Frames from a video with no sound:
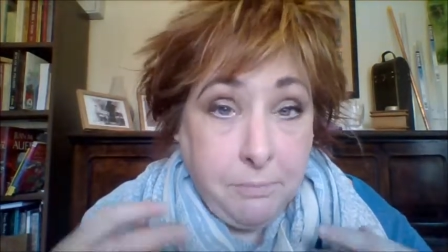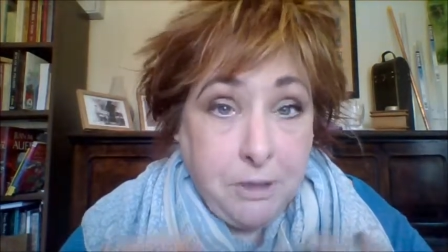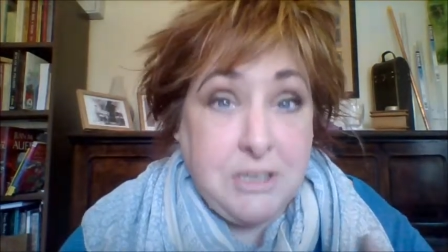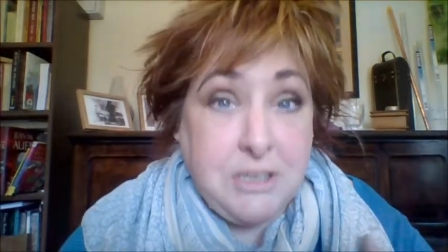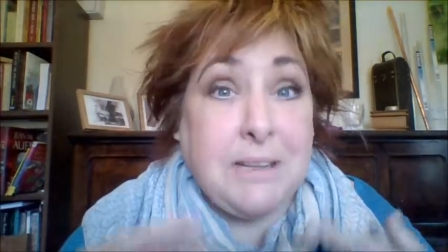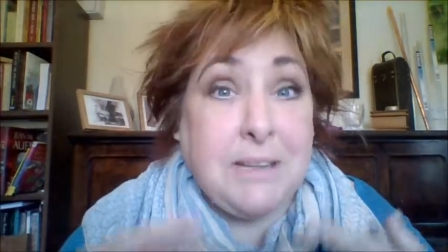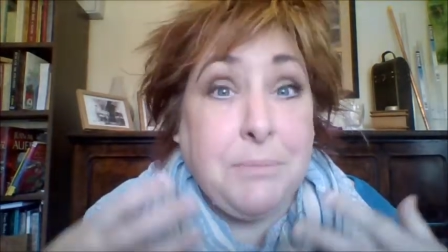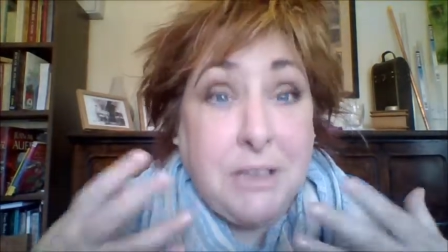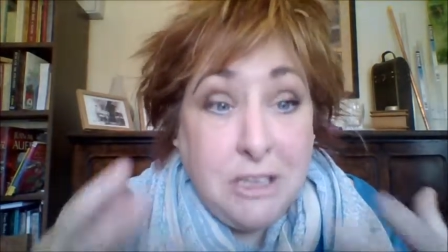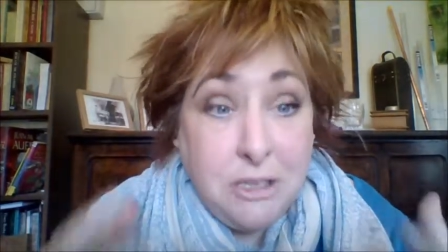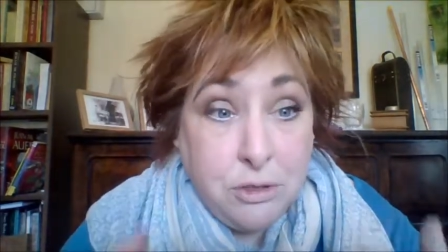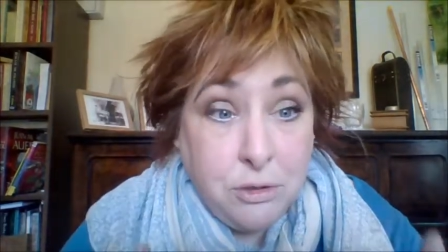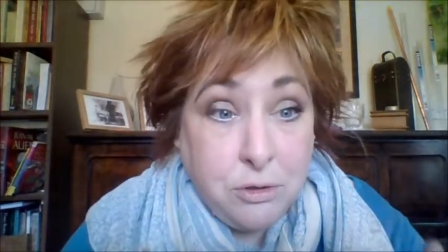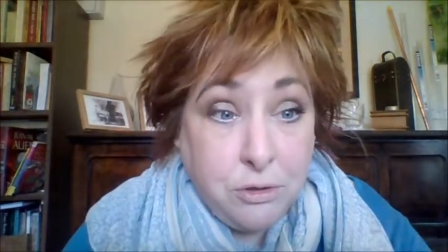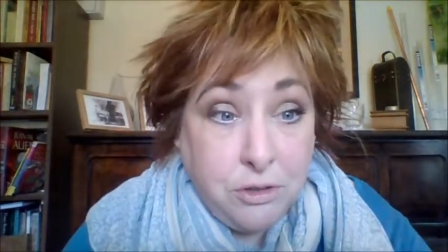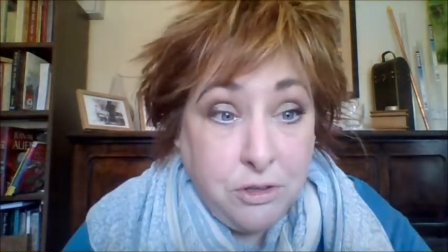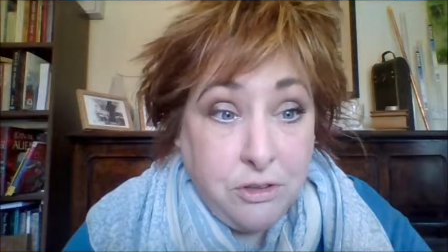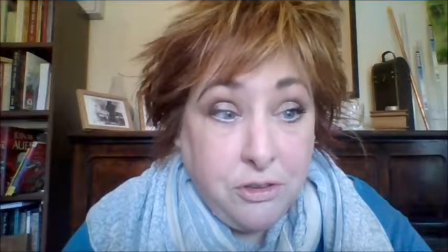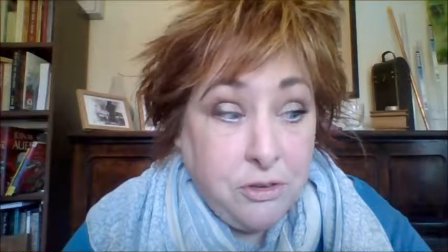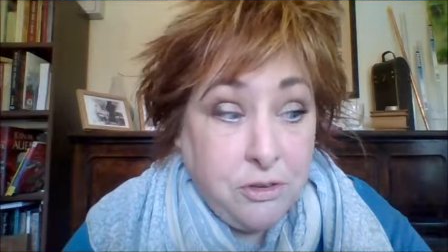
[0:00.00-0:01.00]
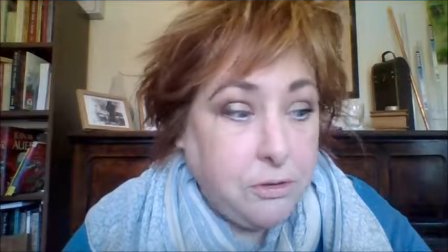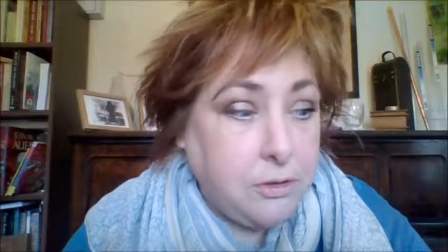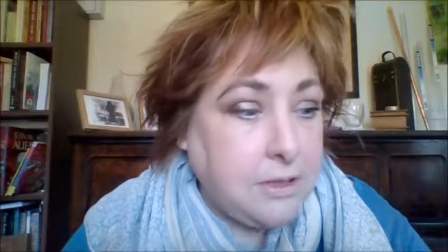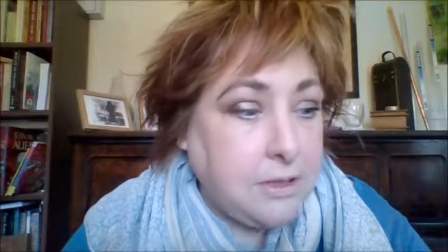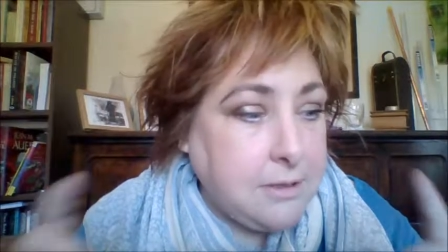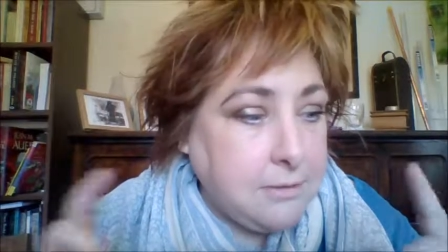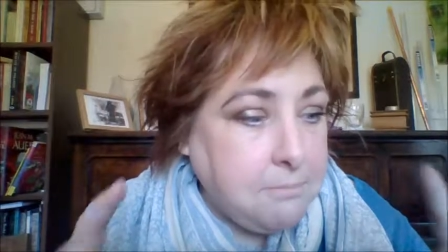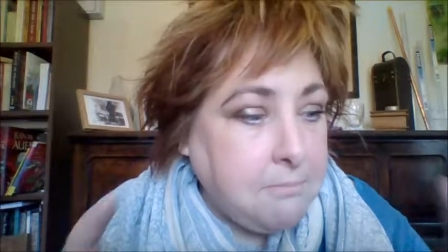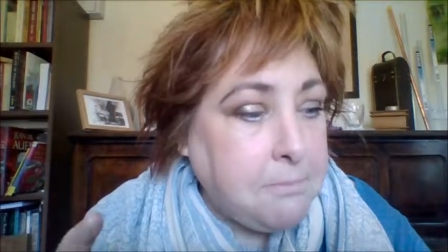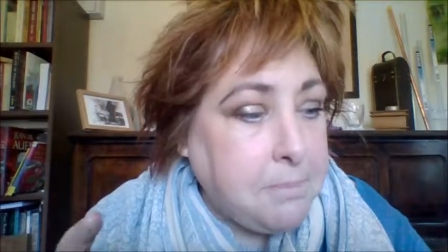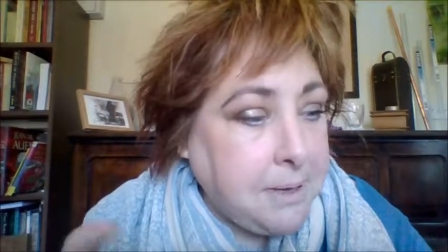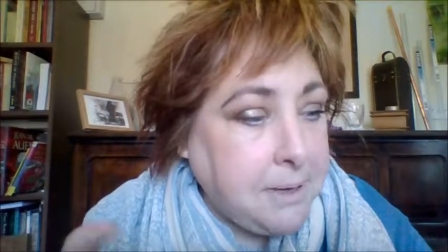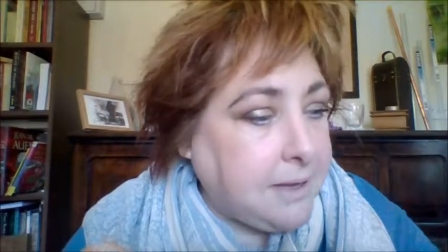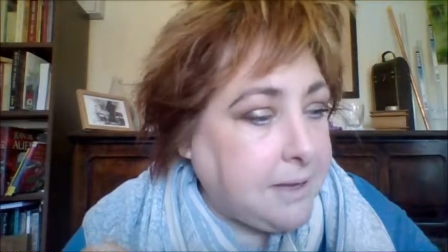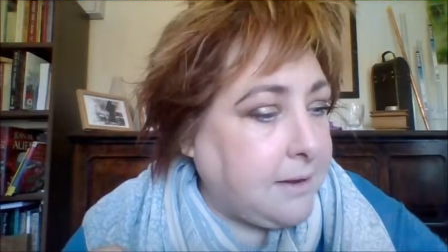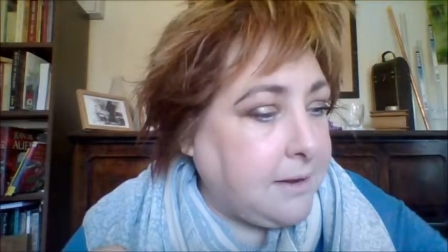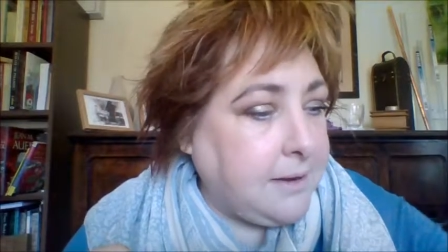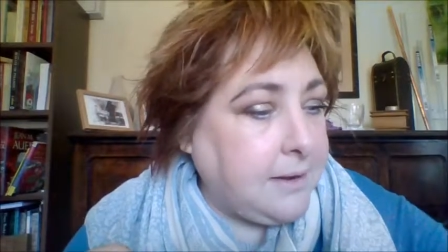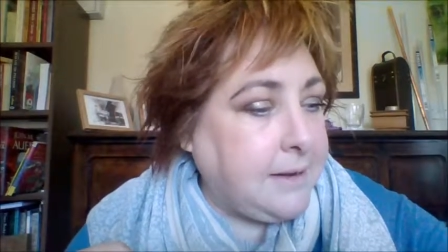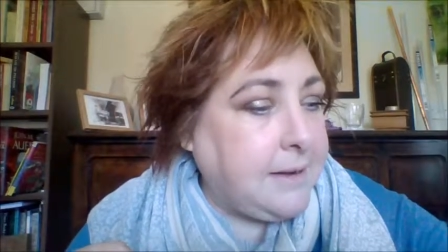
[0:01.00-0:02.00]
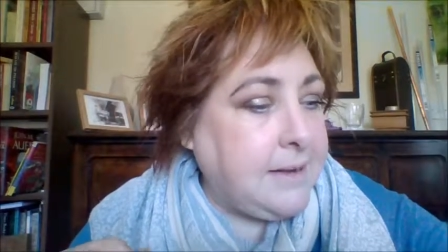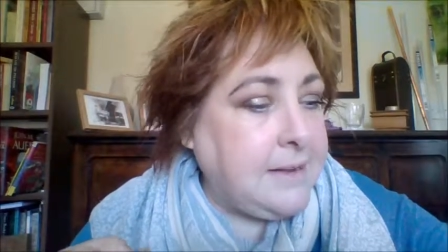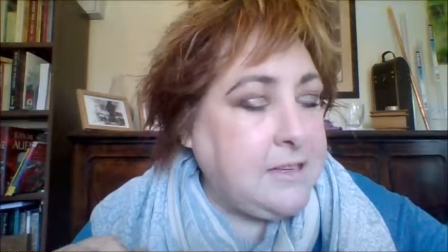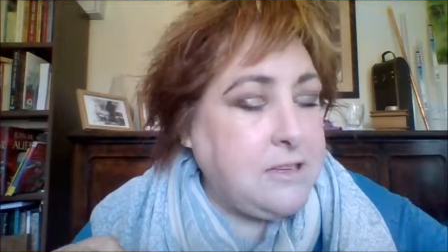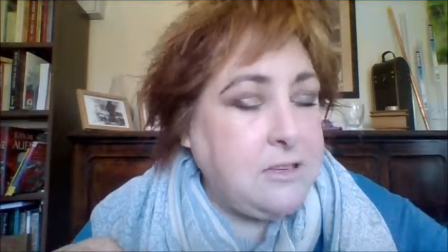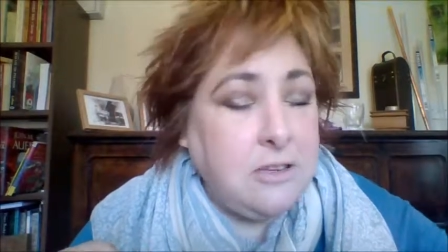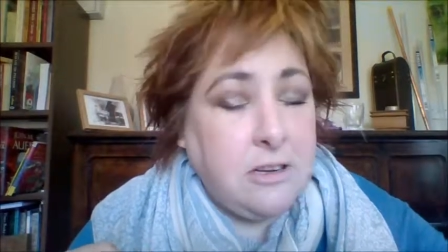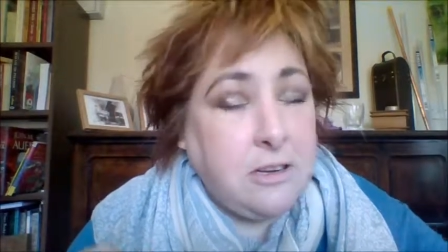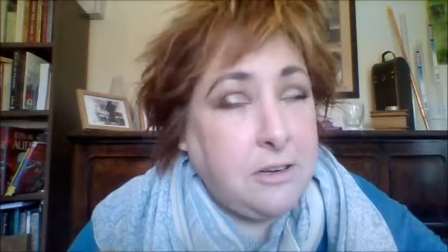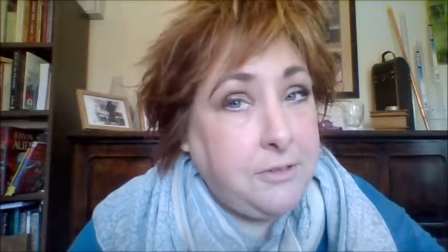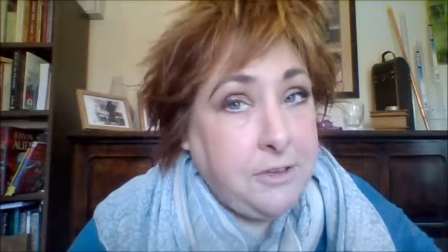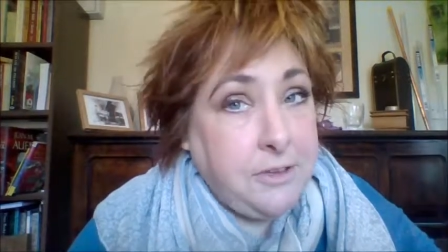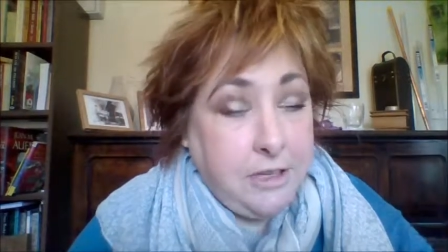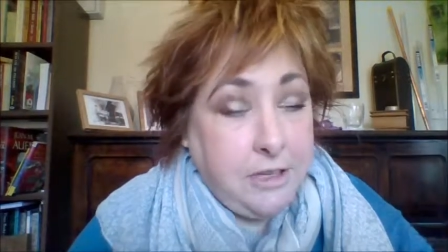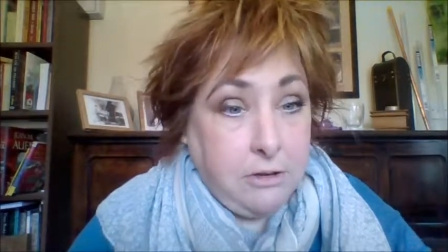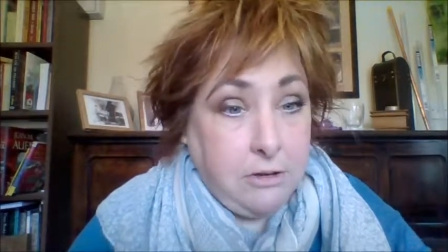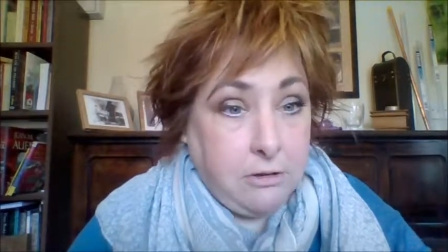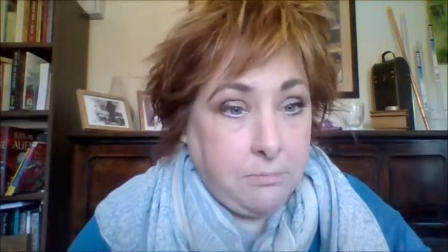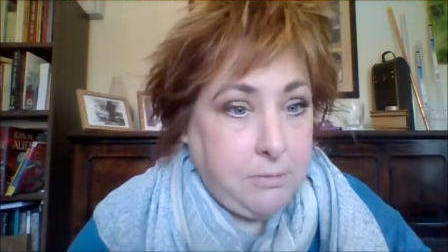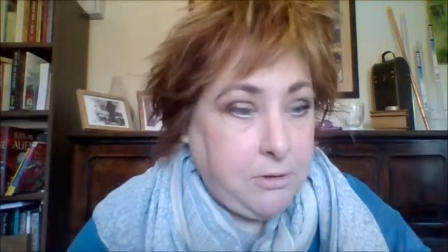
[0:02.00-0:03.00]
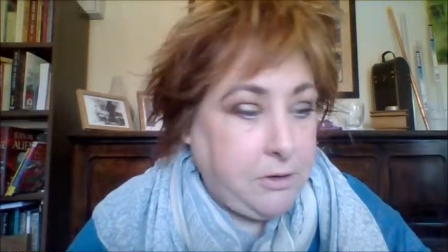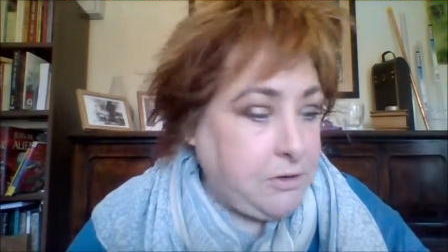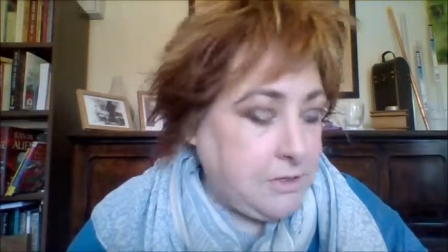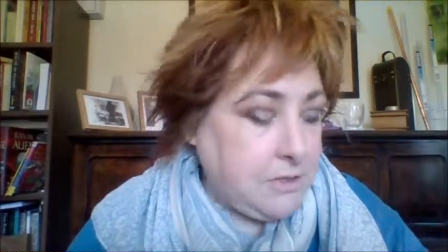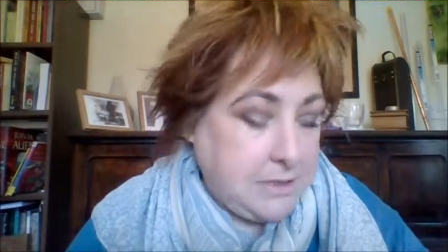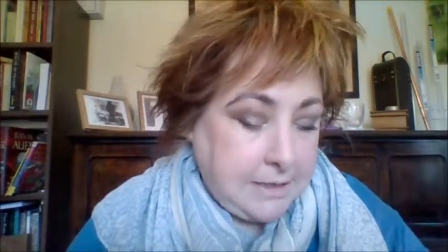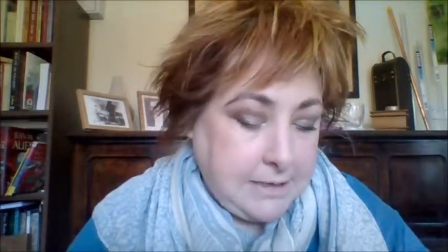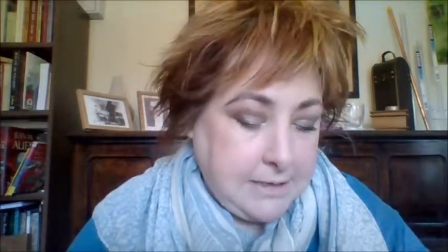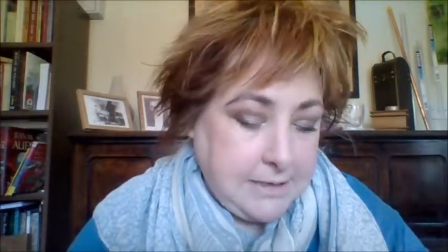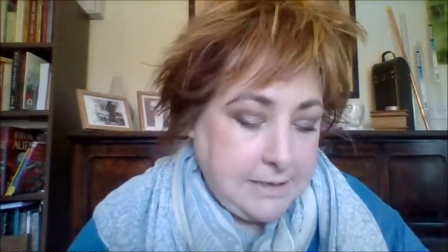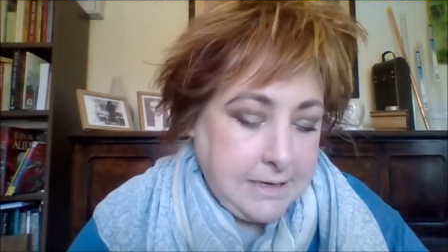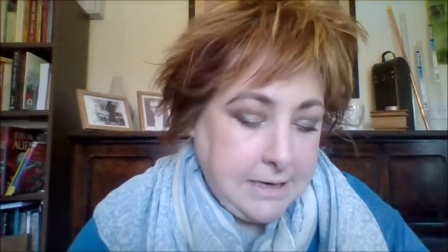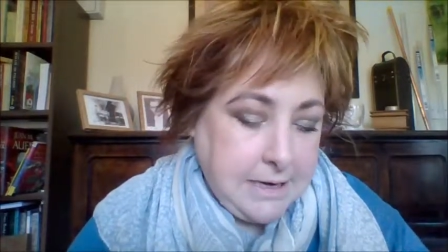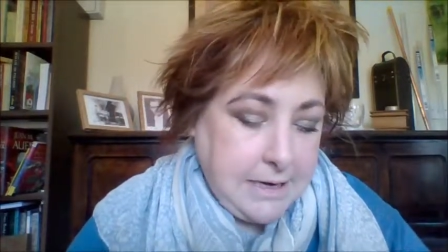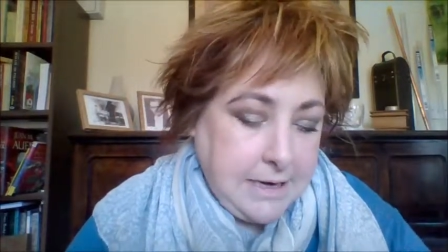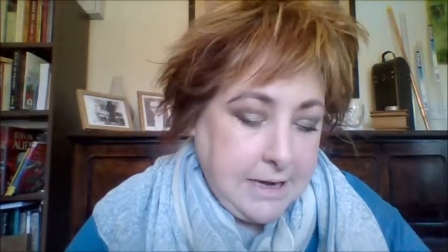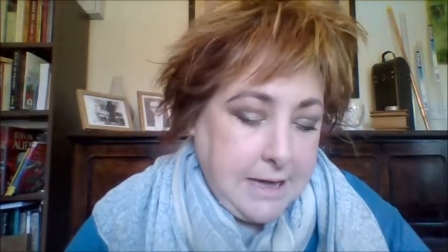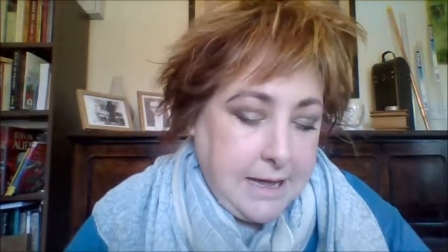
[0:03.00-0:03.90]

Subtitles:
because I'm going to talk you through it, but it's not a very long process.